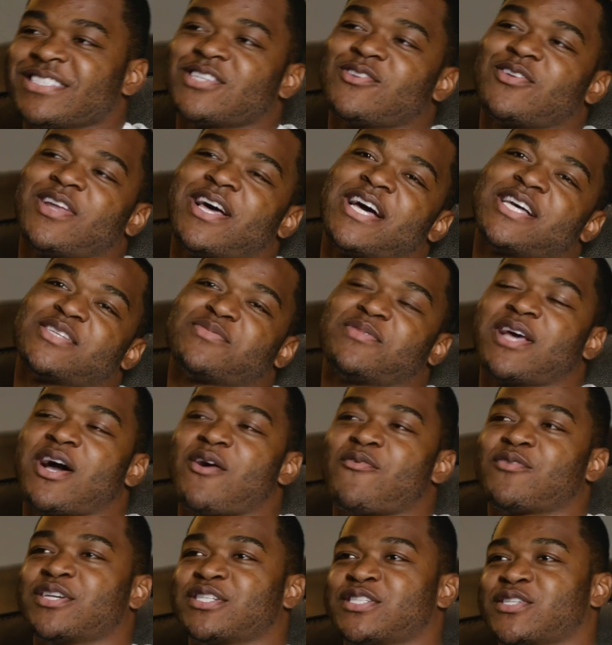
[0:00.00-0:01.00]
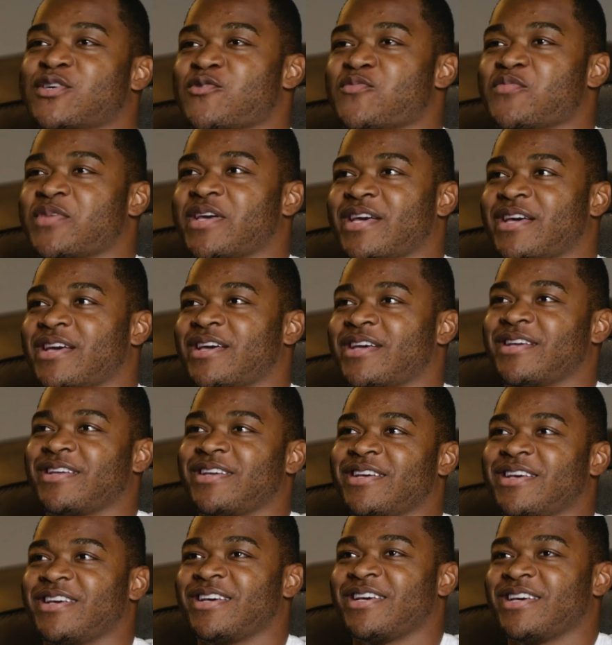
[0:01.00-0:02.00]
So last play I want to show, man,
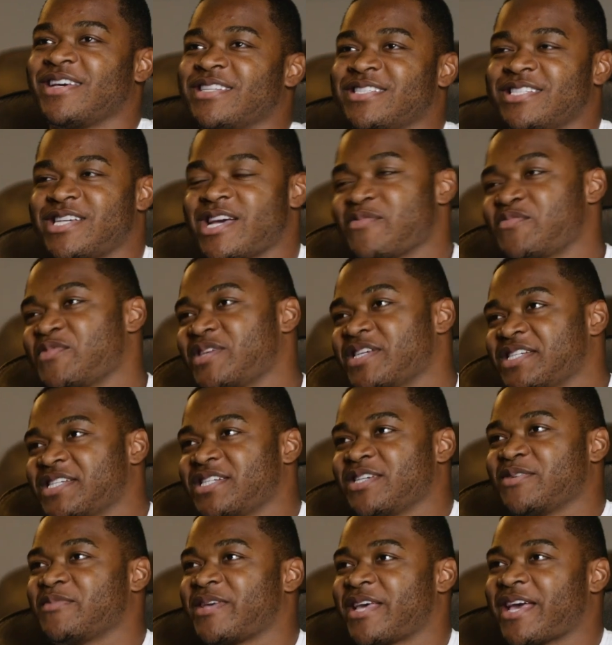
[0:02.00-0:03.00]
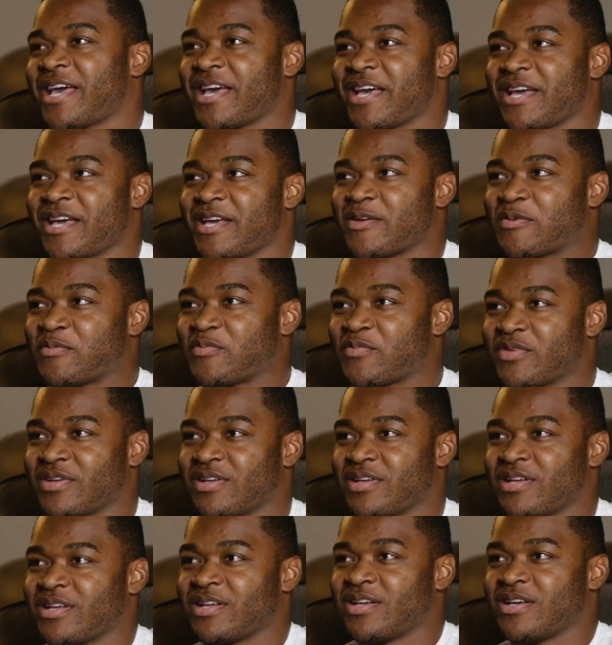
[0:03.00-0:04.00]
championship game
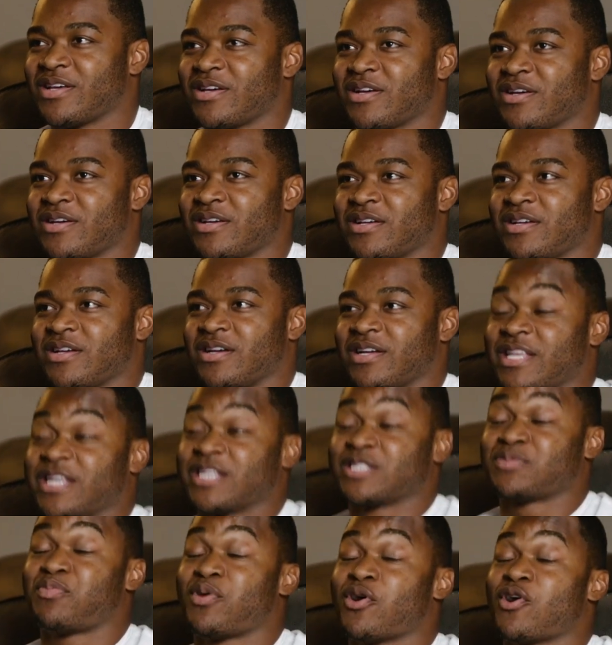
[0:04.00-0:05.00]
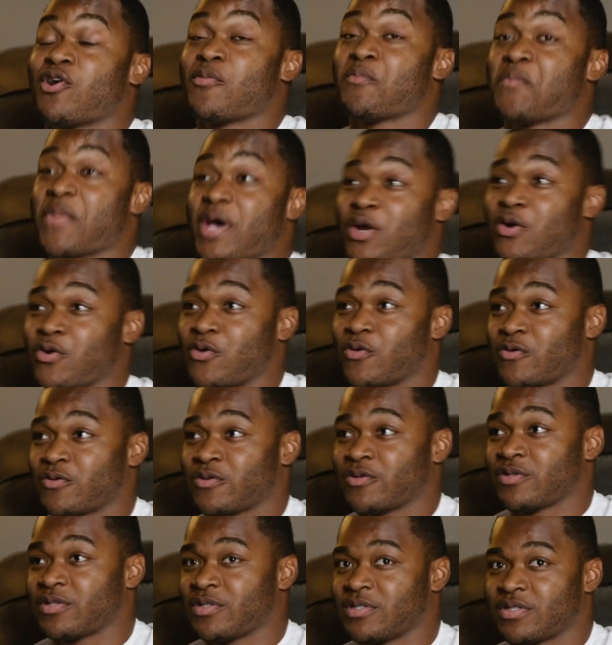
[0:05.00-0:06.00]
against Palmetto.
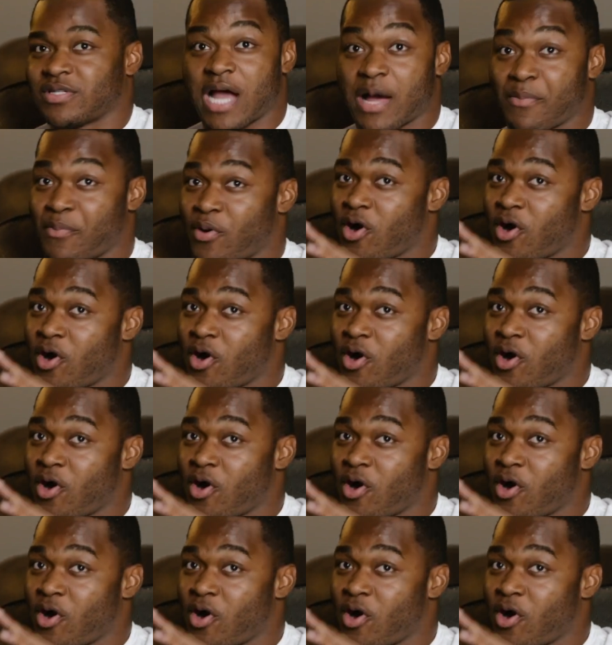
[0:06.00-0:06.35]
Not